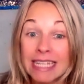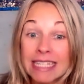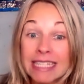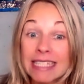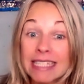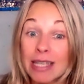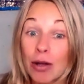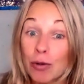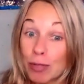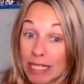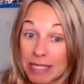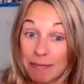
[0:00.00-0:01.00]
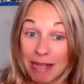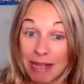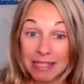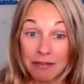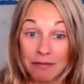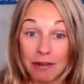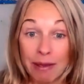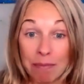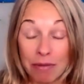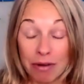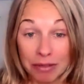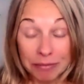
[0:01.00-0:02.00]
So this month of
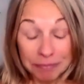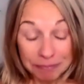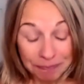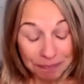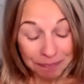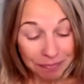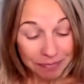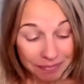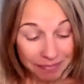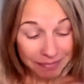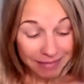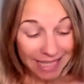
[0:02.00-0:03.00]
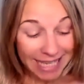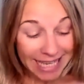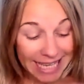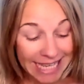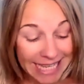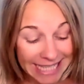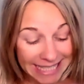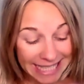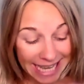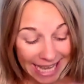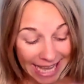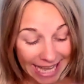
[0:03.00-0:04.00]
November, it's
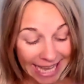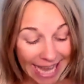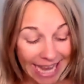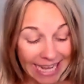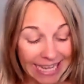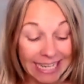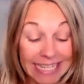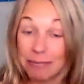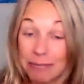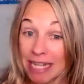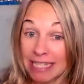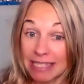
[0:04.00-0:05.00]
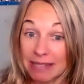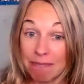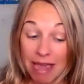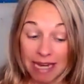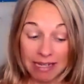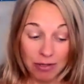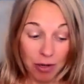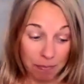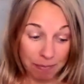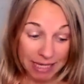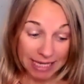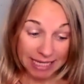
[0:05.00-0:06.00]
again this month's main
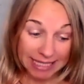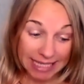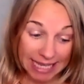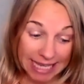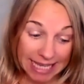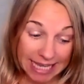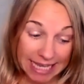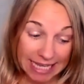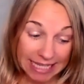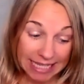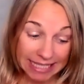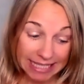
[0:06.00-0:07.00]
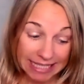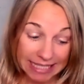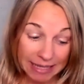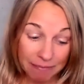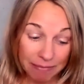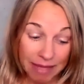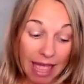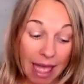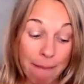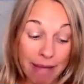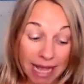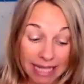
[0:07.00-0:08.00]
topics. It's
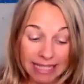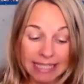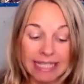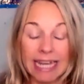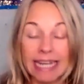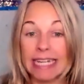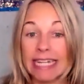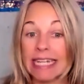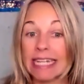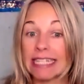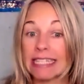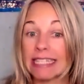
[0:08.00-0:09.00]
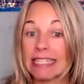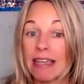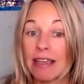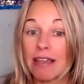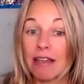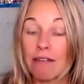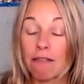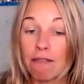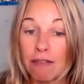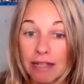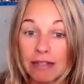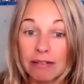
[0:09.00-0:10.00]
a month that is
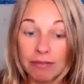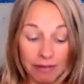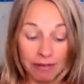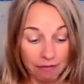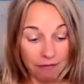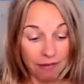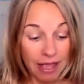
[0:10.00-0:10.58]
filled with